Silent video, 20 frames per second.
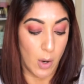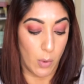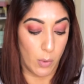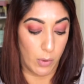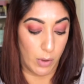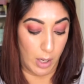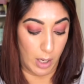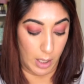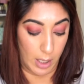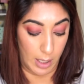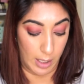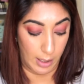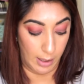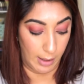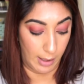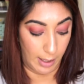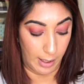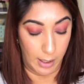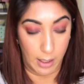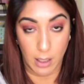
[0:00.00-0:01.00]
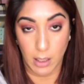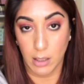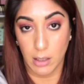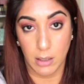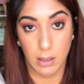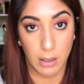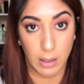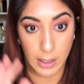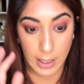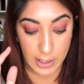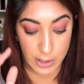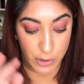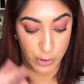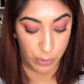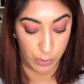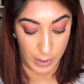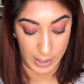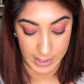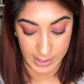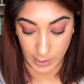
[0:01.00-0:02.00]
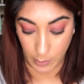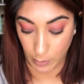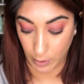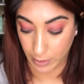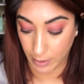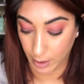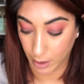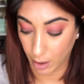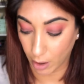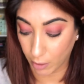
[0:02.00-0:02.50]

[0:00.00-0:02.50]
We're not gonna like get too crazy with it.